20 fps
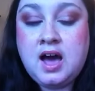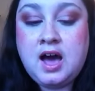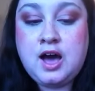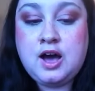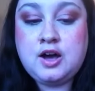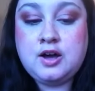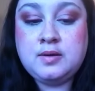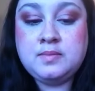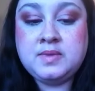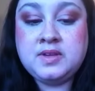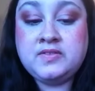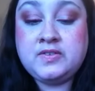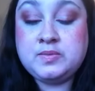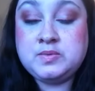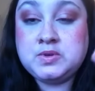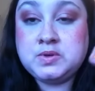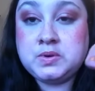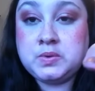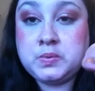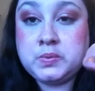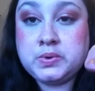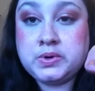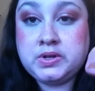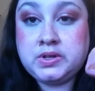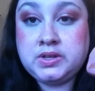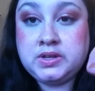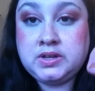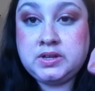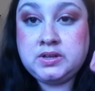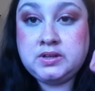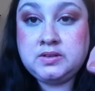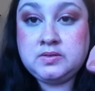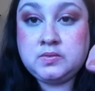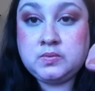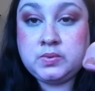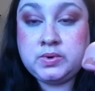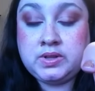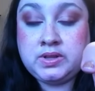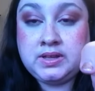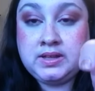If I'm doing a really,
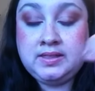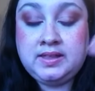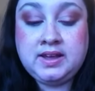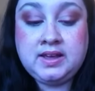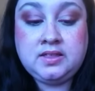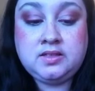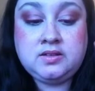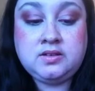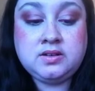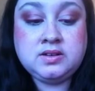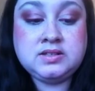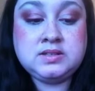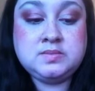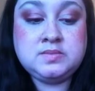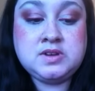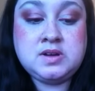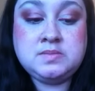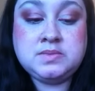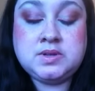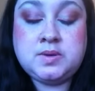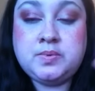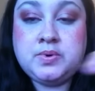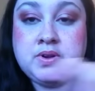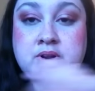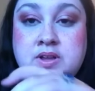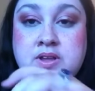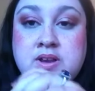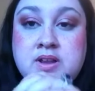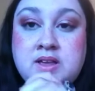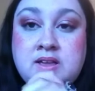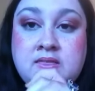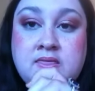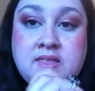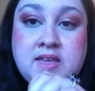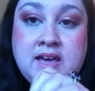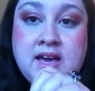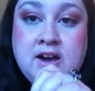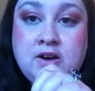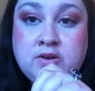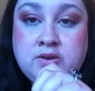really light look, sometimes I'll put it in
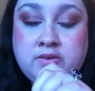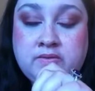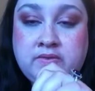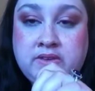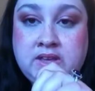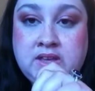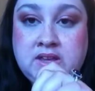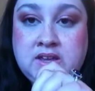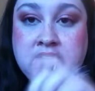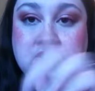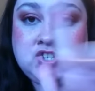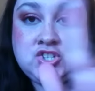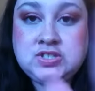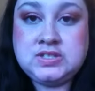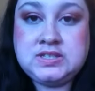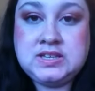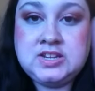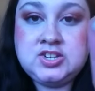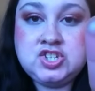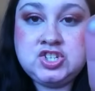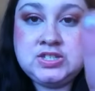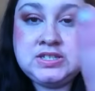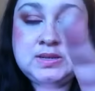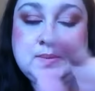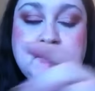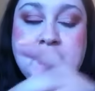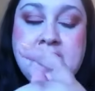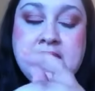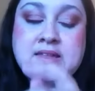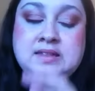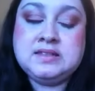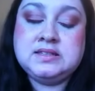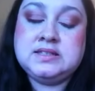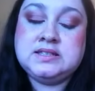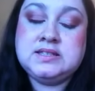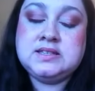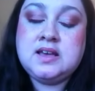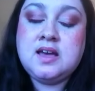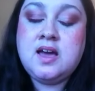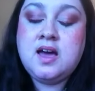the outer V. It just depends.
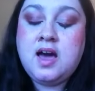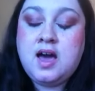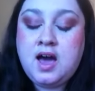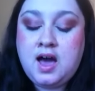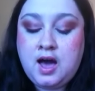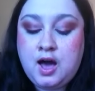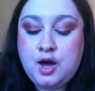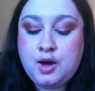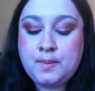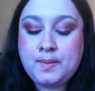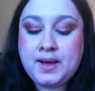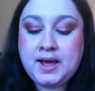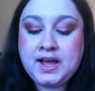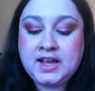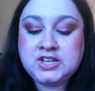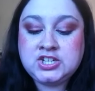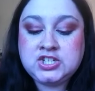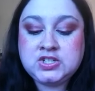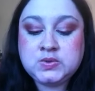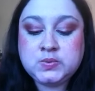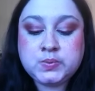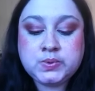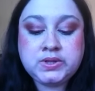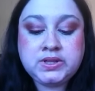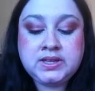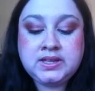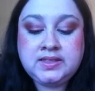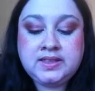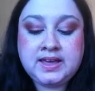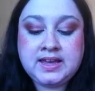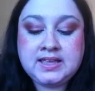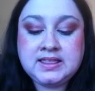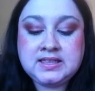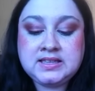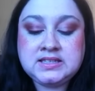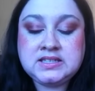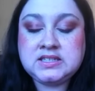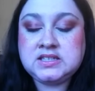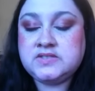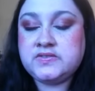I just really like
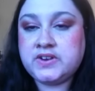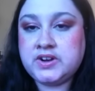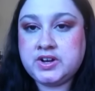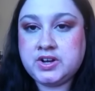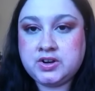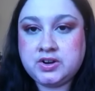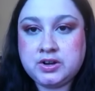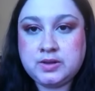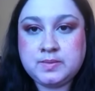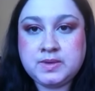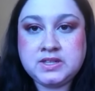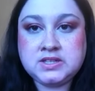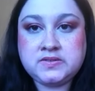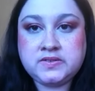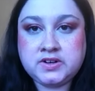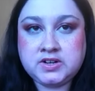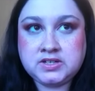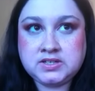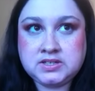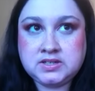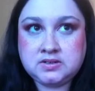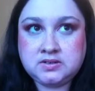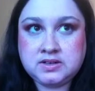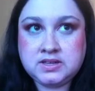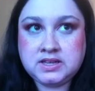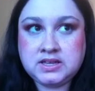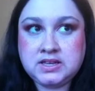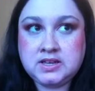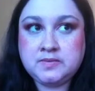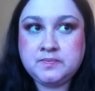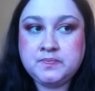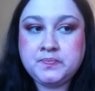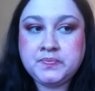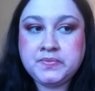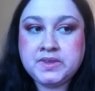this. It's very creamy. It's very silky.